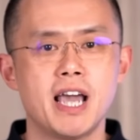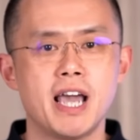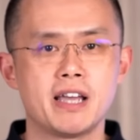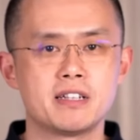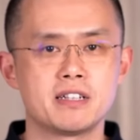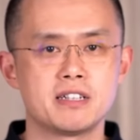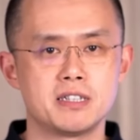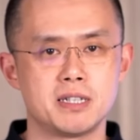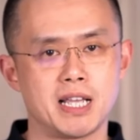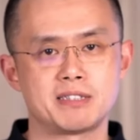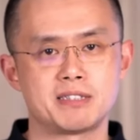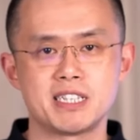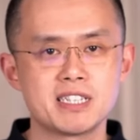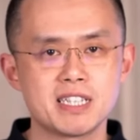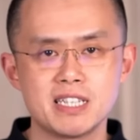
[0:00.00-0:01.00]
and her like
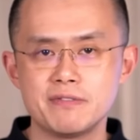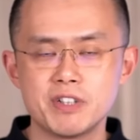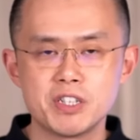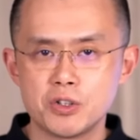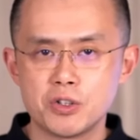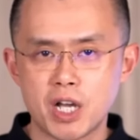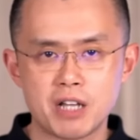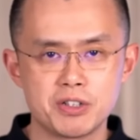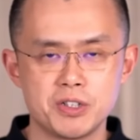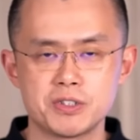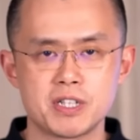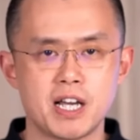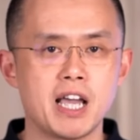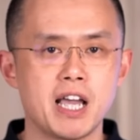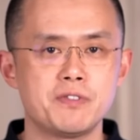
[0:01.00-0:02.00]
she doesn't even know how to
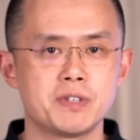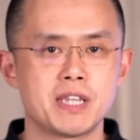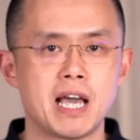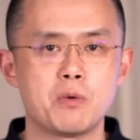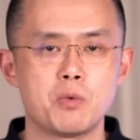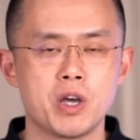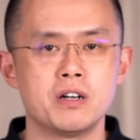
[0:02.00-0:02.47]
use the iphone that